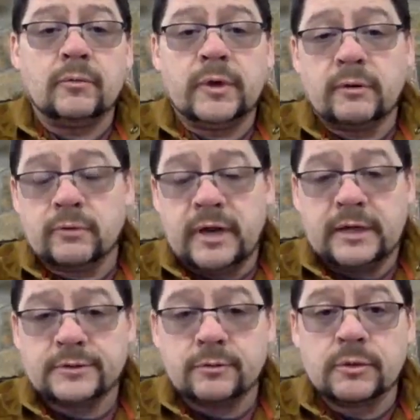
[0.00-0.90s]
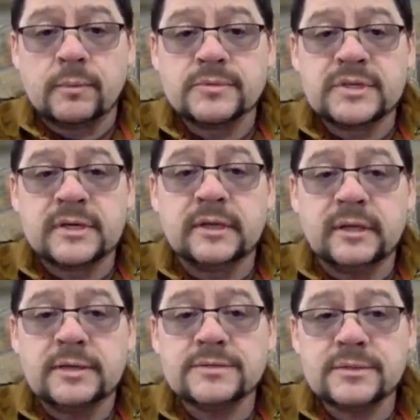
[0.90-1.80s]
whenever national comes in and
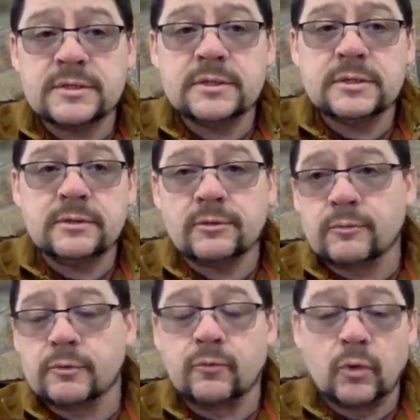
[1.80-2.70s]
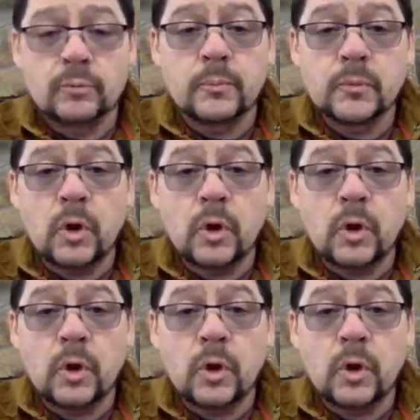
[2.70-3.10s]
they see 3 or 4